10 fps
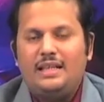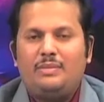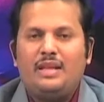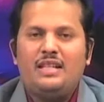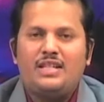It is
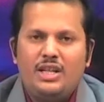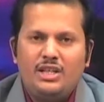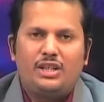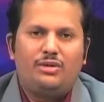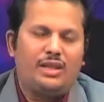something
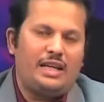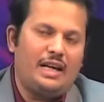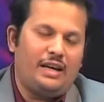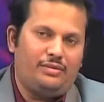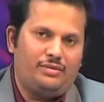intrinsic to their
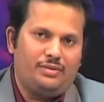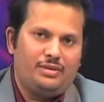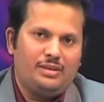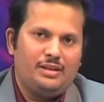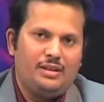life.